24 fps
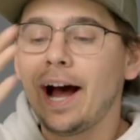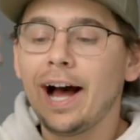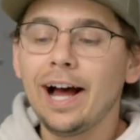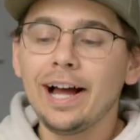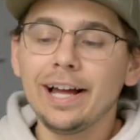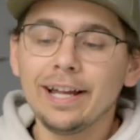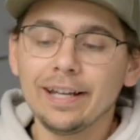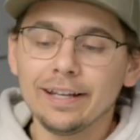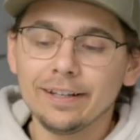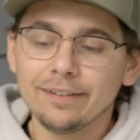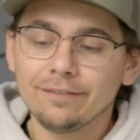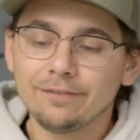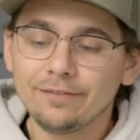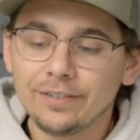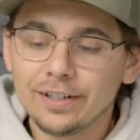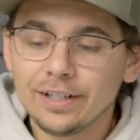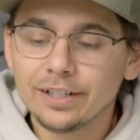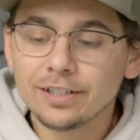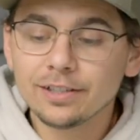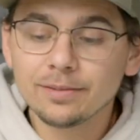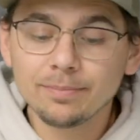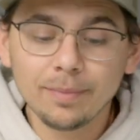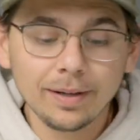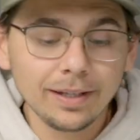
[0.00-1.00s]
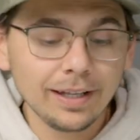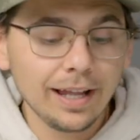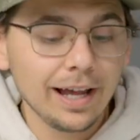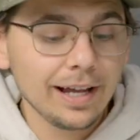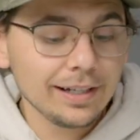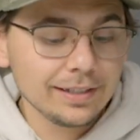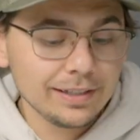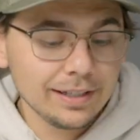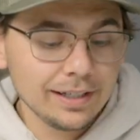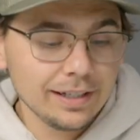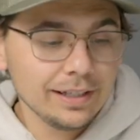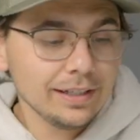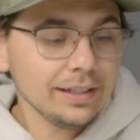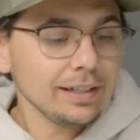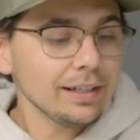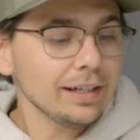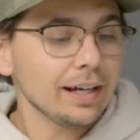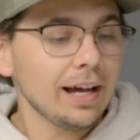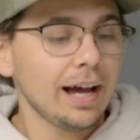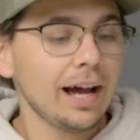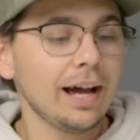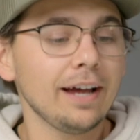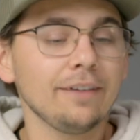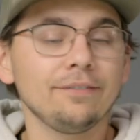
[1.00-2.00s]
I finished my latte,
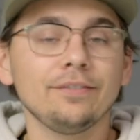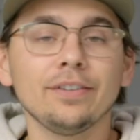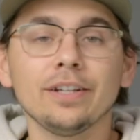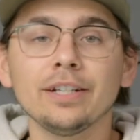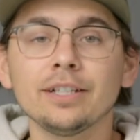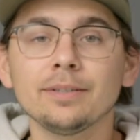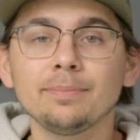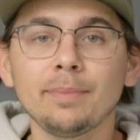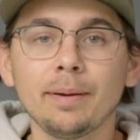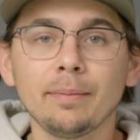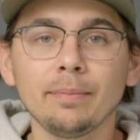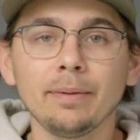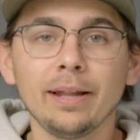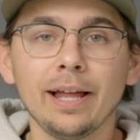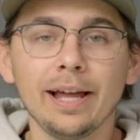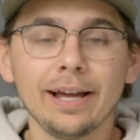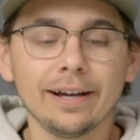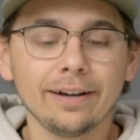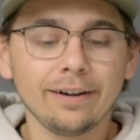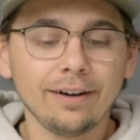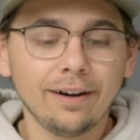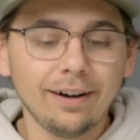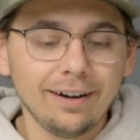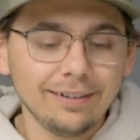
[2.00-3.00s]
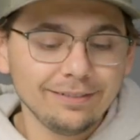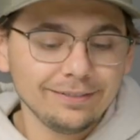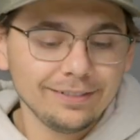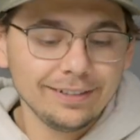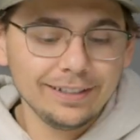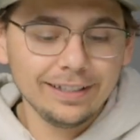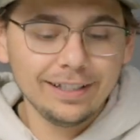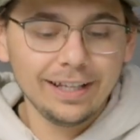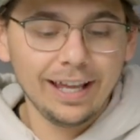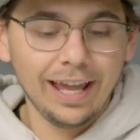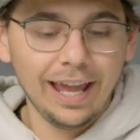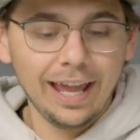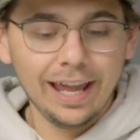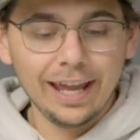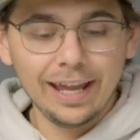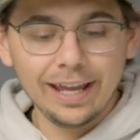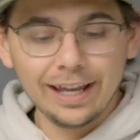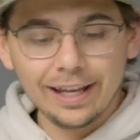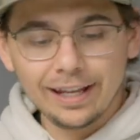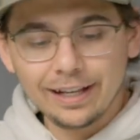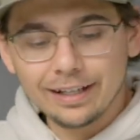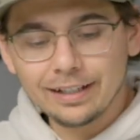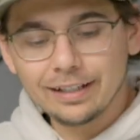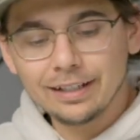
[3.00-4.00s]
I finished my black coffee,
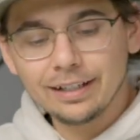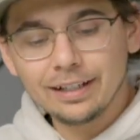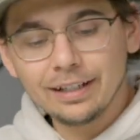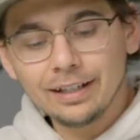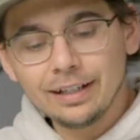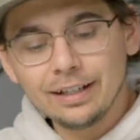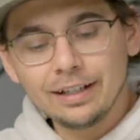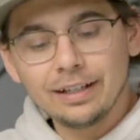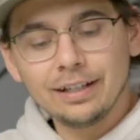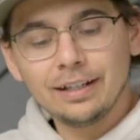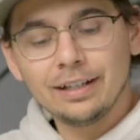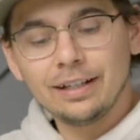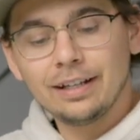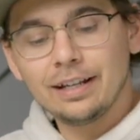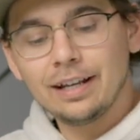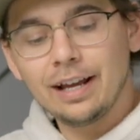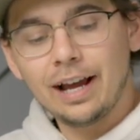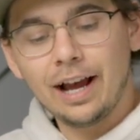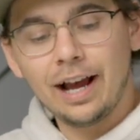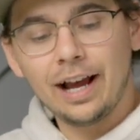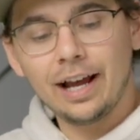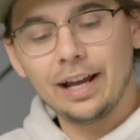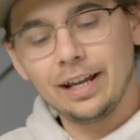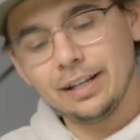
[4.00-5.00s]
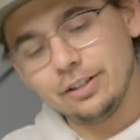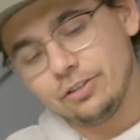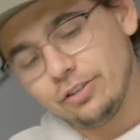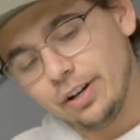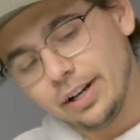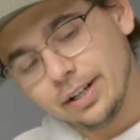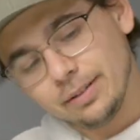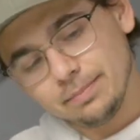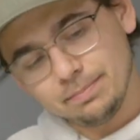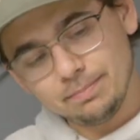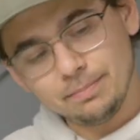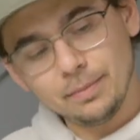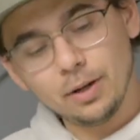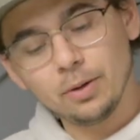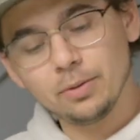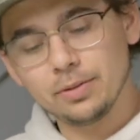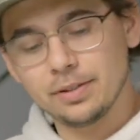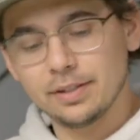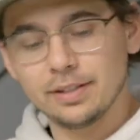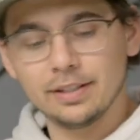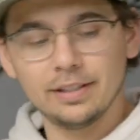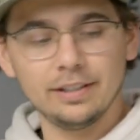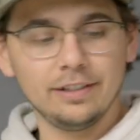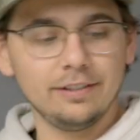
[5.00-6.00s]
and I drank
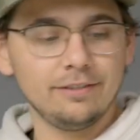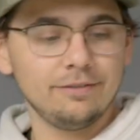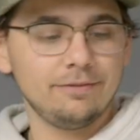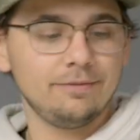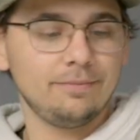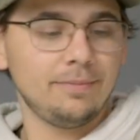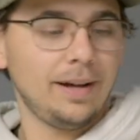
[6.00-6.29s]
most of